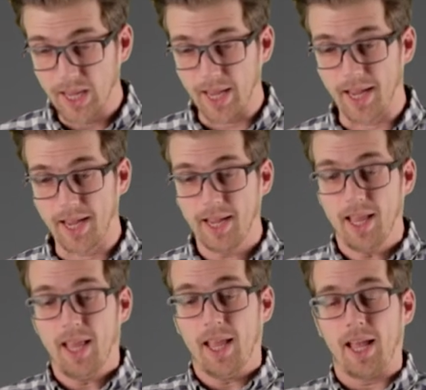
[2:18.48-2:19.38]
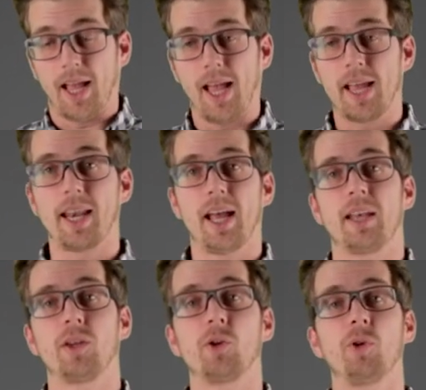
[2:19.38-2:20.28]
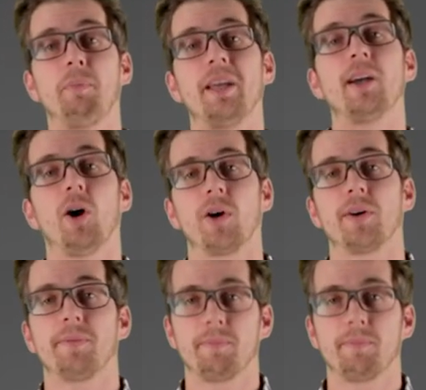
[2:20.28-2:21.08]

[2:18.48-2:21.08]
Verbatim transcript: Uh, and then you do PR,